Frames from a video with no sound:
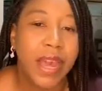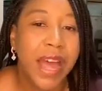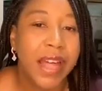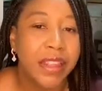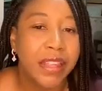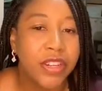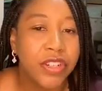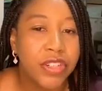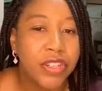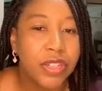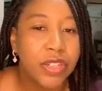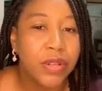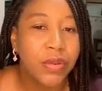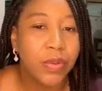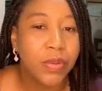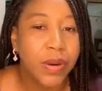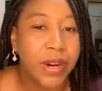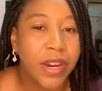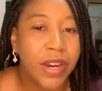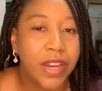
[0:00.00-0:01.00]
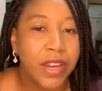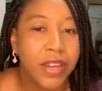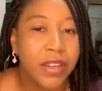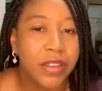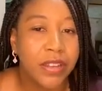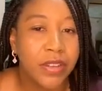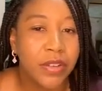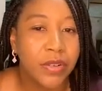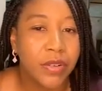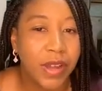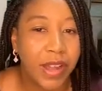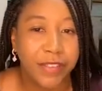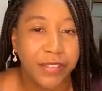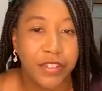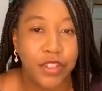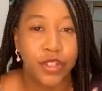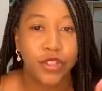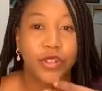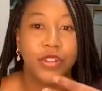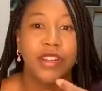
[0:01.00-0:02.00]
allergy where you
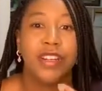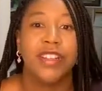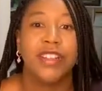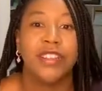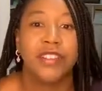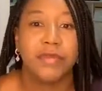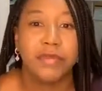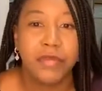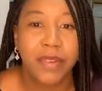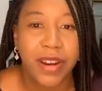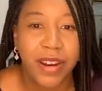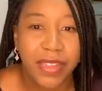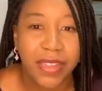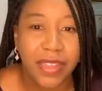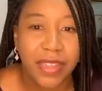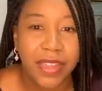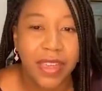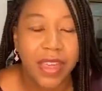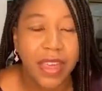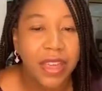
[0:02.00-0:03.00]
have shortness of breath,